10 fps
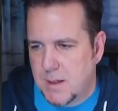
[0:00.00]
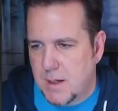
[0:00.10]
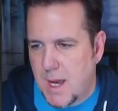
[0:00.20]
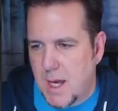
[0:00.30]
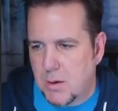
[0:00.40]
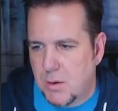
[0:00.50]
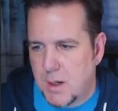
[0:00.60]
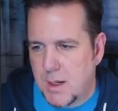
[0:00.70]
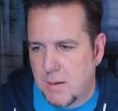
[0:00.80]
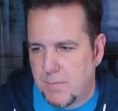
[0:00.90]

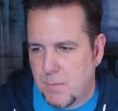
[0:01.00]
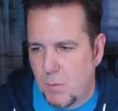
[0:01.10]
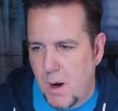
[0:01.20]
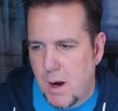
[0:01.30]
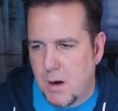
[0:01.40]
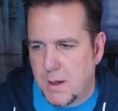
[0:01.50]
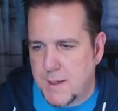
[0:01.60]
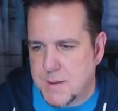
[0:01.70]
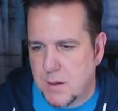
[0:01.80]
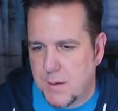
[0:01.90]
Calgary, where
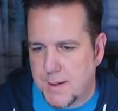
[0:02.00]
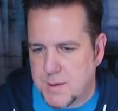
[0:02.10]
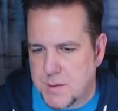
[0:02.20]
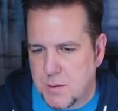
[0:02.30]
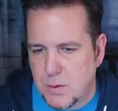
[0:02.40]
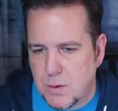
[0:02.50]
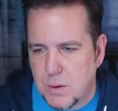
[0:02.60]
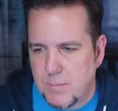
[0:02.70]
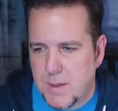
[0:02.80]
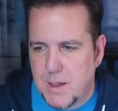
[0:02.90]
he's going to
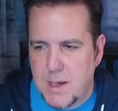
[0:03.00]
school.